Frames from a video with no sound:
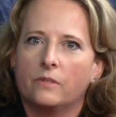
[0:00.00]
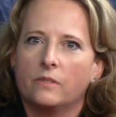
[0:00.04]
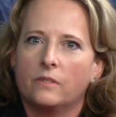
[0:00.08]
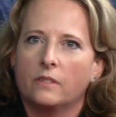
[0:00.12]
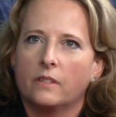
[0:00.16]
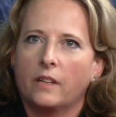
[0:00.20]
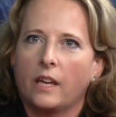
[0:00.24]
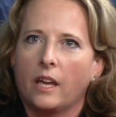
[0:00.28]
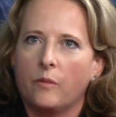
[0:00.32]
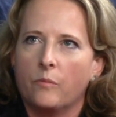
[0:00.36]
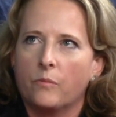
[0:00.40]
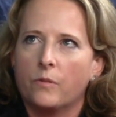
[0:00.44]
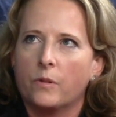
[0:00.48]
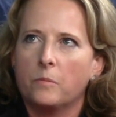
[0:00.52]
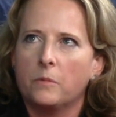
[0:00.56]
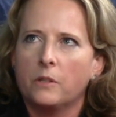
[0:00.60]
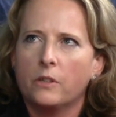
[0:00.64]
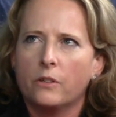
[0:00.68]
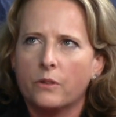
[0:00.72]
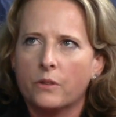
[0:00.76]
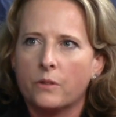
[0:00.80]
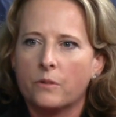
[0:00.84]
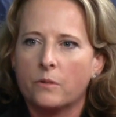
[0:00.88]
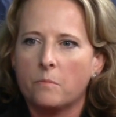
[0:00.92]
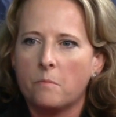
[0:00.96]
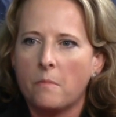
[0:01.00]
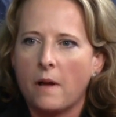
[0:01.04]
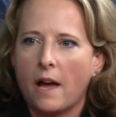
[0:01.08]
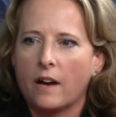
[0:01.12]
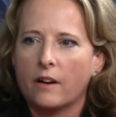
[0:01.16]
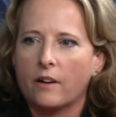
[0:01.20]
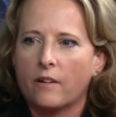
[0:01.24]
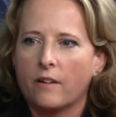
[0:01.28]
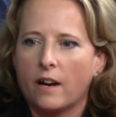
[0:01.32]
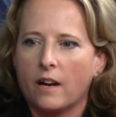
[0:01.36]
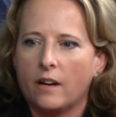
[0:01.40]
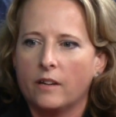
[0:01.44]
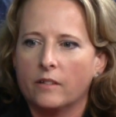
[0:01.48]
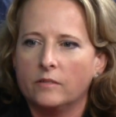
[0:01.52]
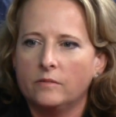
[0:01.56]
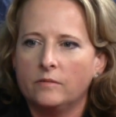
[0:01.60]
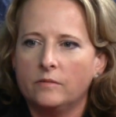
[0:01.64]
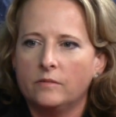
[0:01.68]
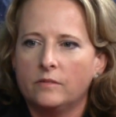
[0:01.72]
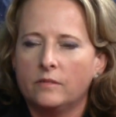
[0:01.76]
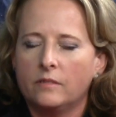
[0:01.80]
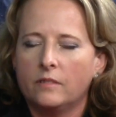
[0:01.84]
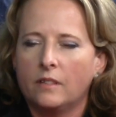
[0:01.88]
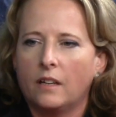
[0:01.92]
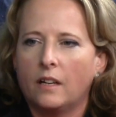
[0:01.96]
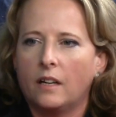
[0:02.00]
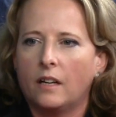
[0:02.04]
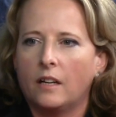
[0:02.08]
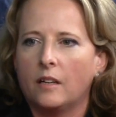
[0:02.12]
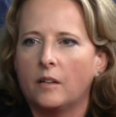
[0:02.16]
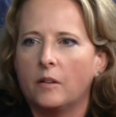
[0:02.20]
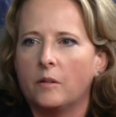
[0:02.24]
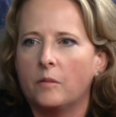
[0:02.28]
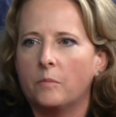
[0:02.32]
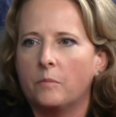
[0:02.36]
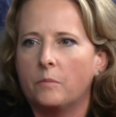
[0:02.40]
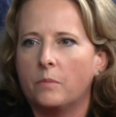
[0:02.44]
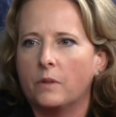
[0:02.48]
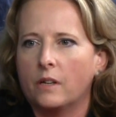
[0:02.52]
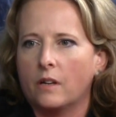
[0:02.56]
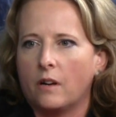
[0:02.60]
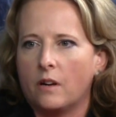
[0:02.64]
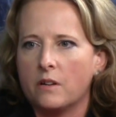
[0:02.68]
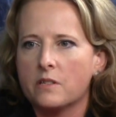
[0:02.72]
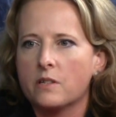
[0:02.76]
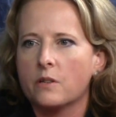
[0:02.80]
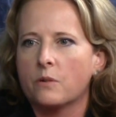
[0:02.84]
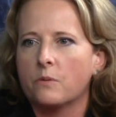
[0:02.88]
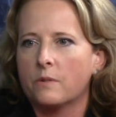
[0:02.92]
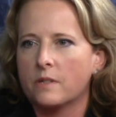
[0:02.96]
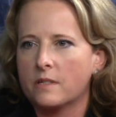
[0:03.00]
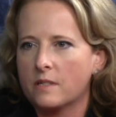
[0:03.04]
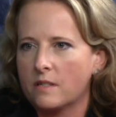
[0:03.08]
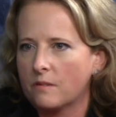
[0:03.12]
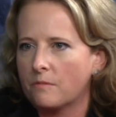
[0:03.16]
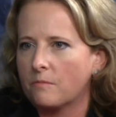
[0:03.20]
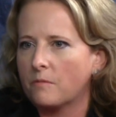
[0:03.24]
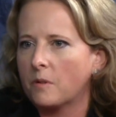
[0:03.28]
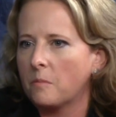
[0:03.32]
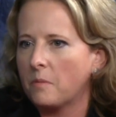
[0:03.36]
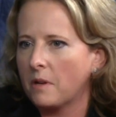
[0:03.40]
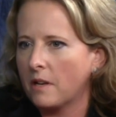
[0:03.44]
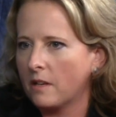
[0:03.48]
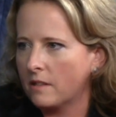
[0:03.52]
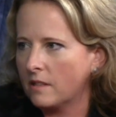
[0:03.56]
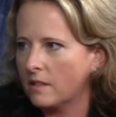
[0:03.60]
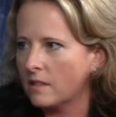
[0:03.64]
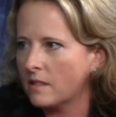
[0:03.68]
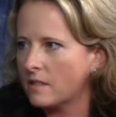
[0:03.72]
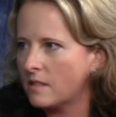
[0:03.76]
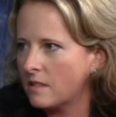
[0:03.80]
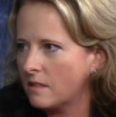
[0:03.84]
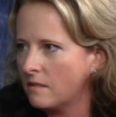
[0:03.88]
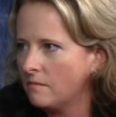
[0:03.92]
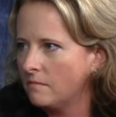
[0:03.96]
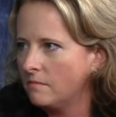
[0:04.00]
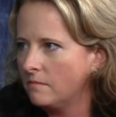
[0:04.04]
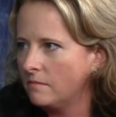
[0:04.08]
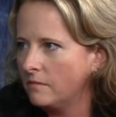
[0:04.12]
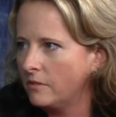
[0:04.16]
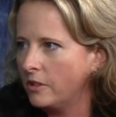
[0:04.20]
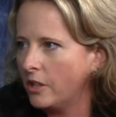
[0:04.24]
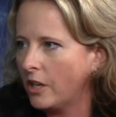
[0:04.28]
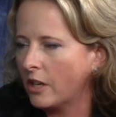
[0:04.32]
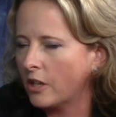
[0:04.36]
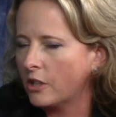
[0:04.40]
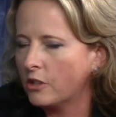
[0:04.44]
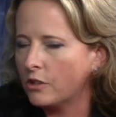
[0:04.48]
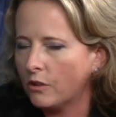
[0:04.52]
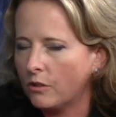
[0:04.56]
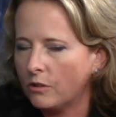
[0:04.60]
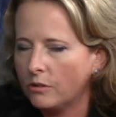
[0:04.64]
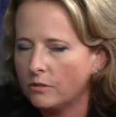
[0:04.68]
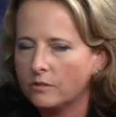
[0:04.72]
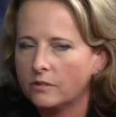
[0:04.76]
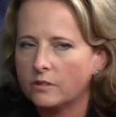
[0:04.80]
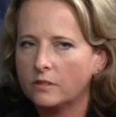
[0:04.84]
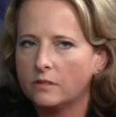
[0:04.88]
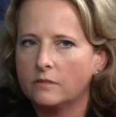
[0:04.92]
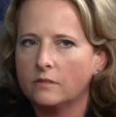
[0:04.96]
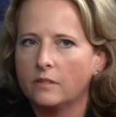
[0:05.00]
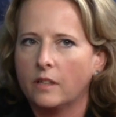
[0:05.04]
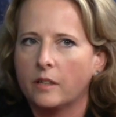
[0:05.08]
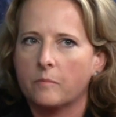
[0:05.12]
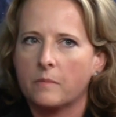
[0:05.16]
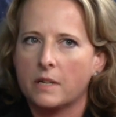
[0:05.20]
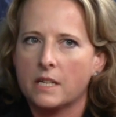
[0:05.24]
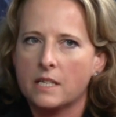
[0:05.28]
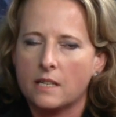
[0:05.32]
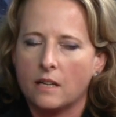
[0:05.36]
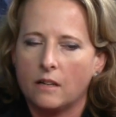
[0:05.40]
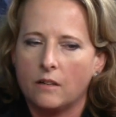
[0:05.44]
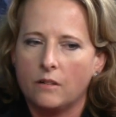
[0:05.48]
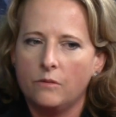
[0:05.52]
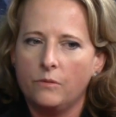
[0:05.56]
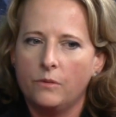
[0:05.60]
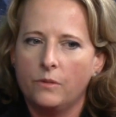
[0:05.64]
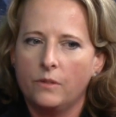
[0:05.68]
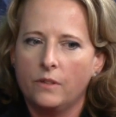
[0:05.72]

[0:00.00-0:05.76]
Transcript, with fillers: came from a Lutheran background uh, but also was a rebellious young adult like myself.